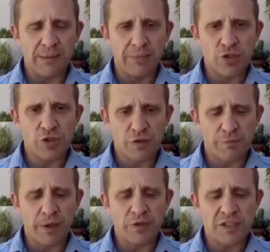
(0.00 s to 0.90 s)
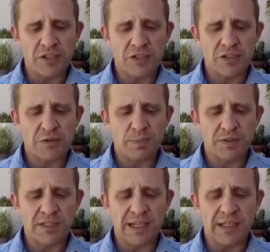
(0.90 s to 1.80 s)
administrative processes
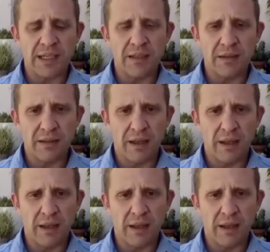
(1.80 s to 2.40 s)
pertaining